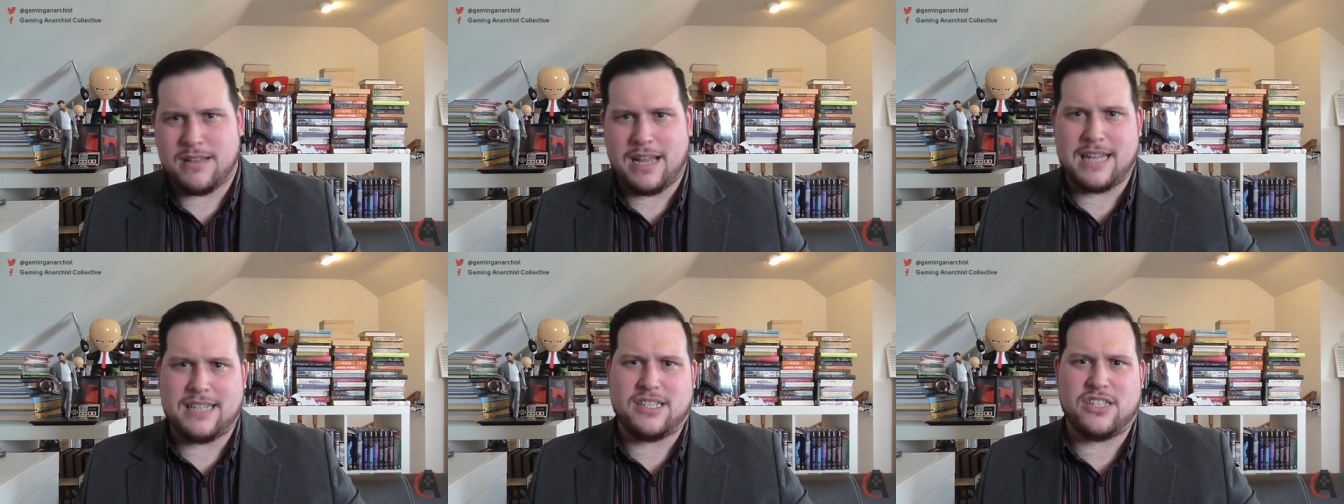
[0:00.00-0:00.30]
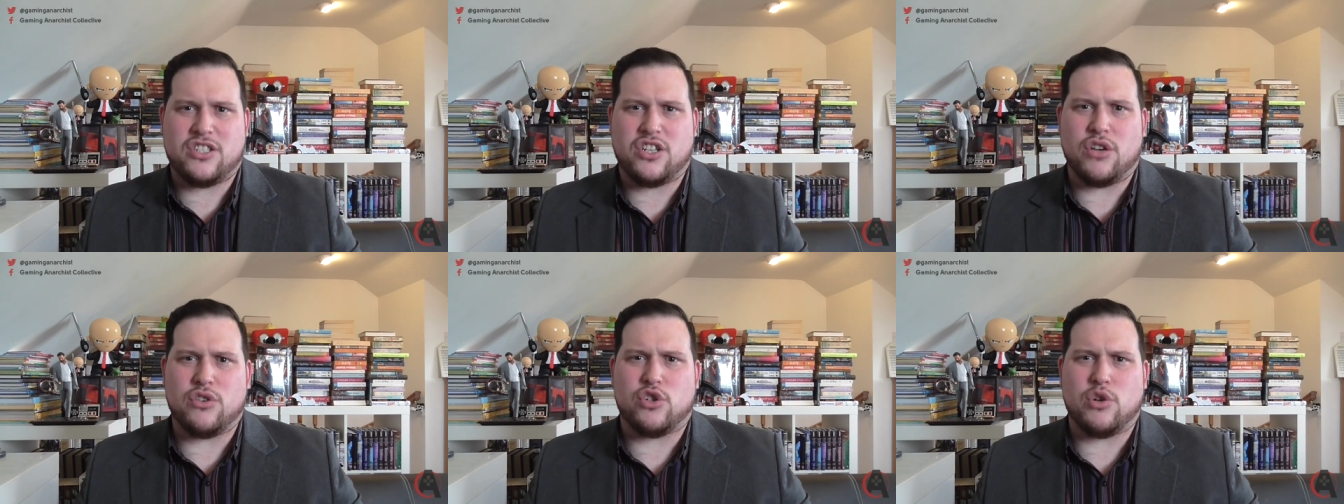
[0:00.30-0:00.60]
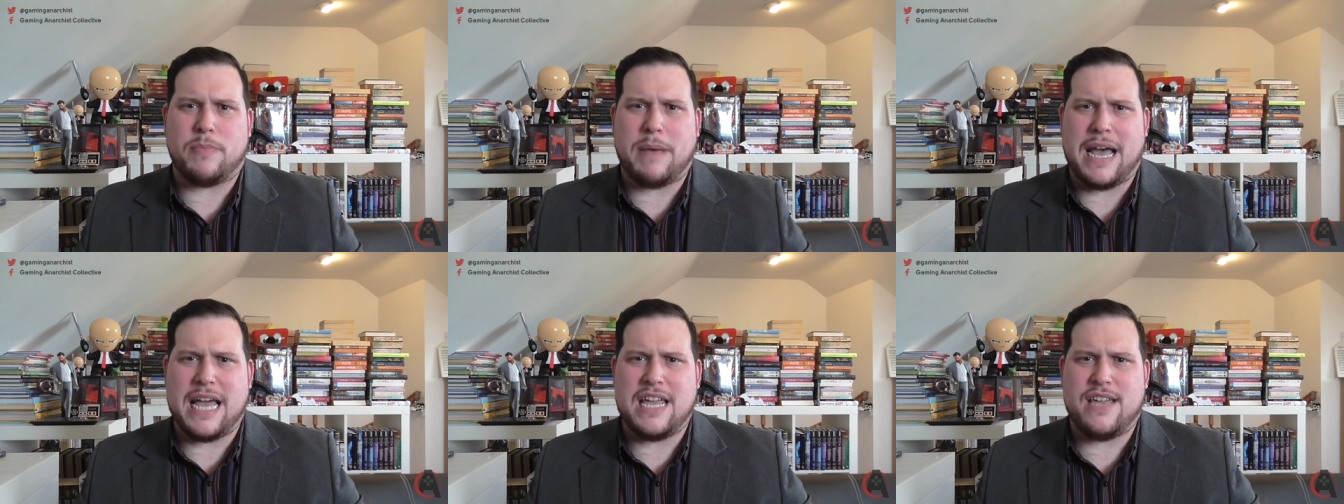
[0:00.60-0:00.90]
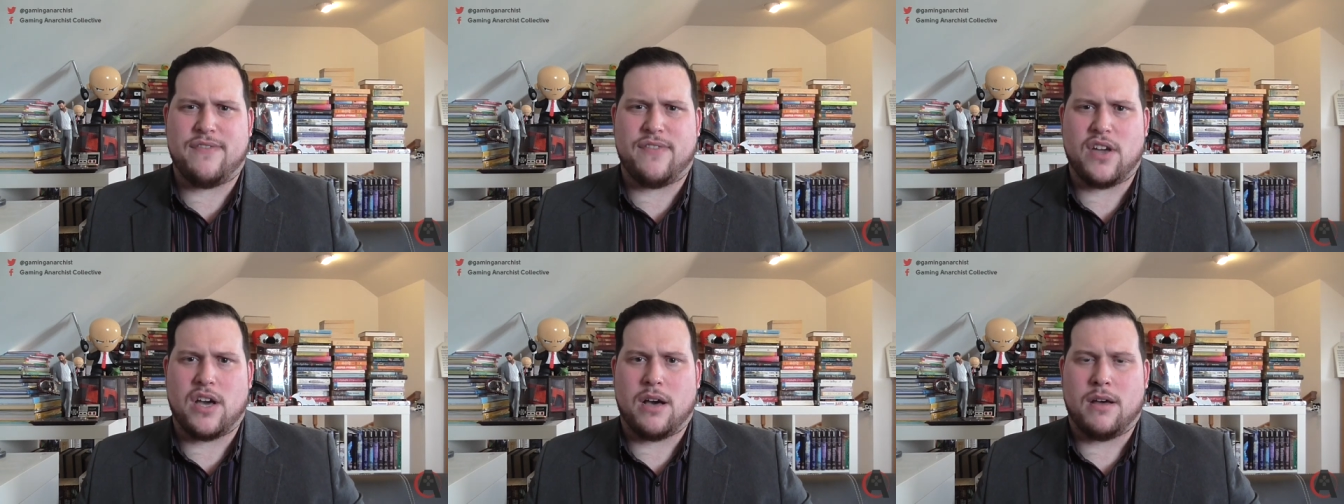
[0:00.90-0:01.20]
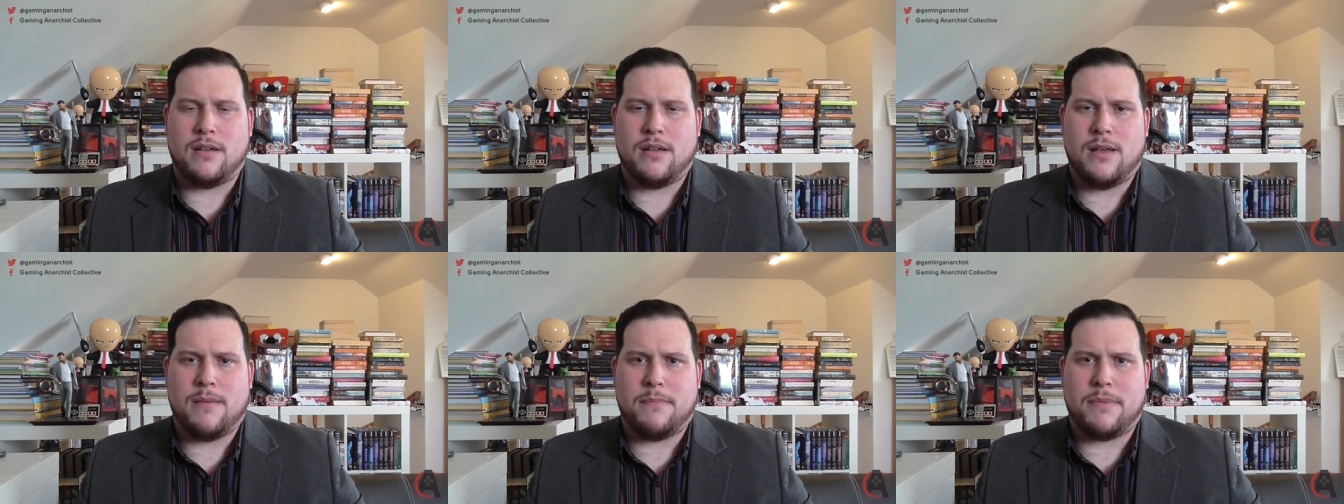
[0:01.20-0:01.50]
antisocial behaviour,
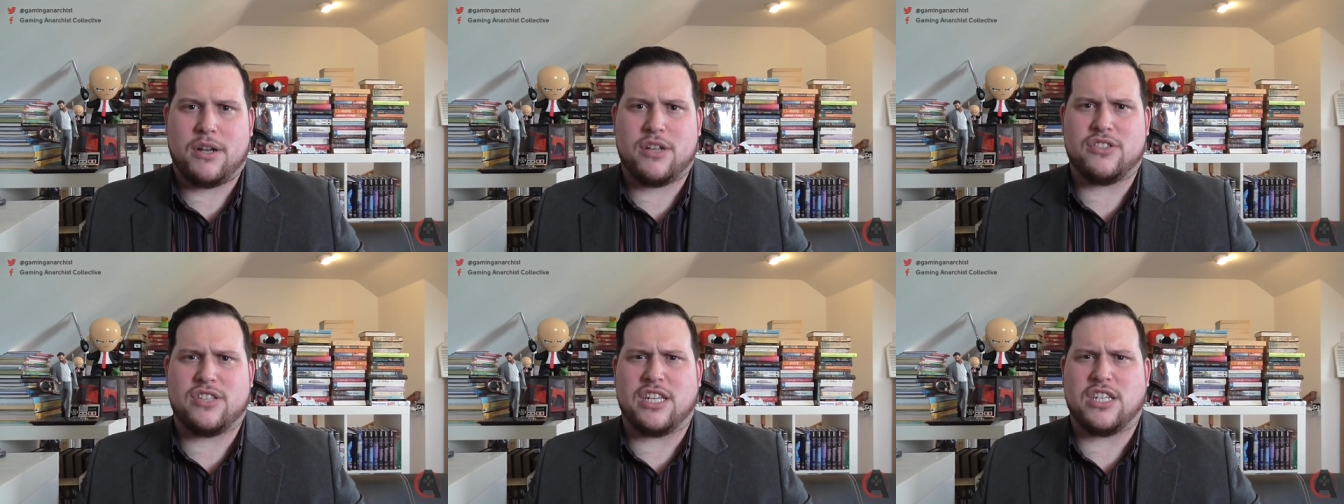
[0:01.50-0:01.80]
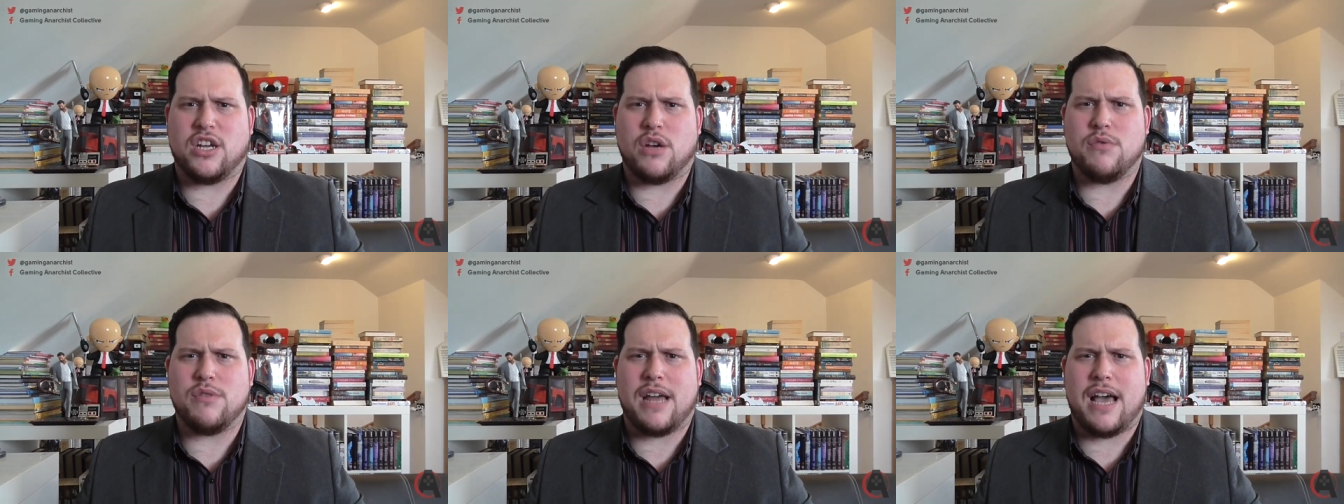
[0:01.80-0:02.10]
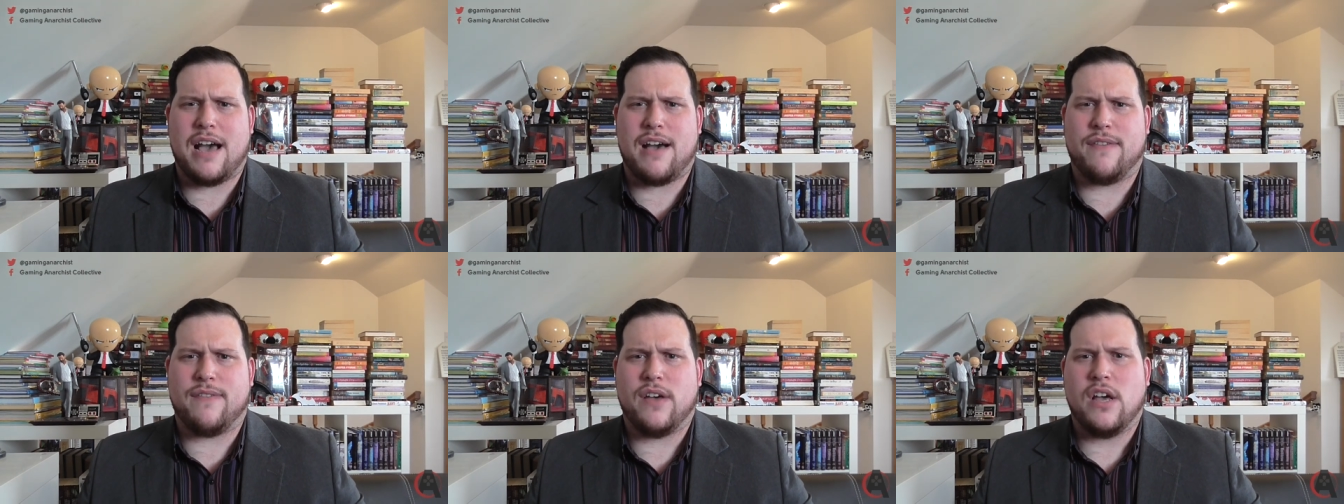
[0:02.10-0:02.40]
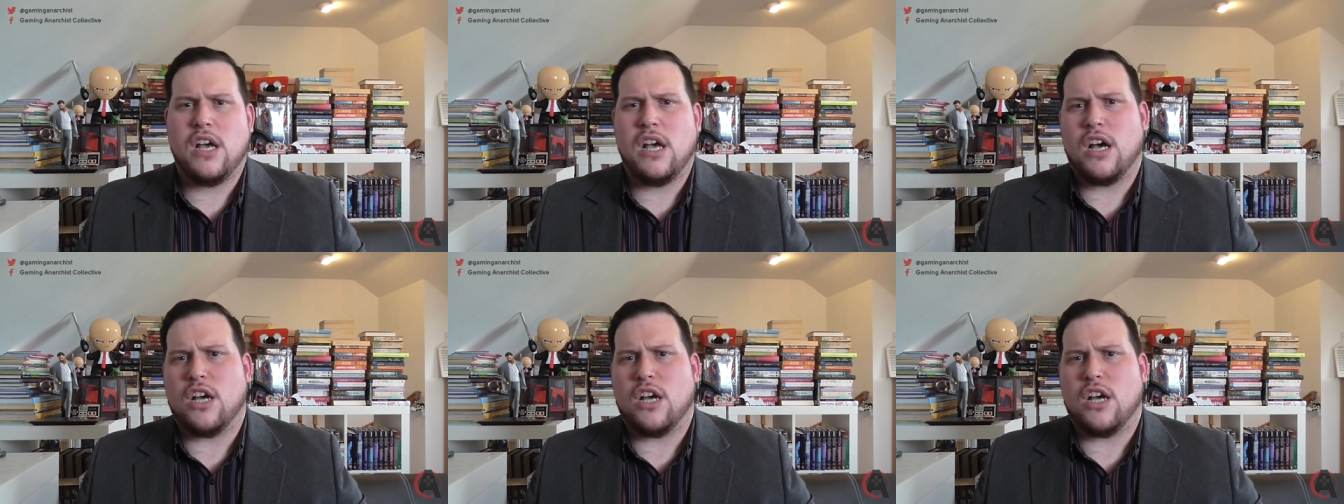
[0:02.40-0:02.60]
because they don't have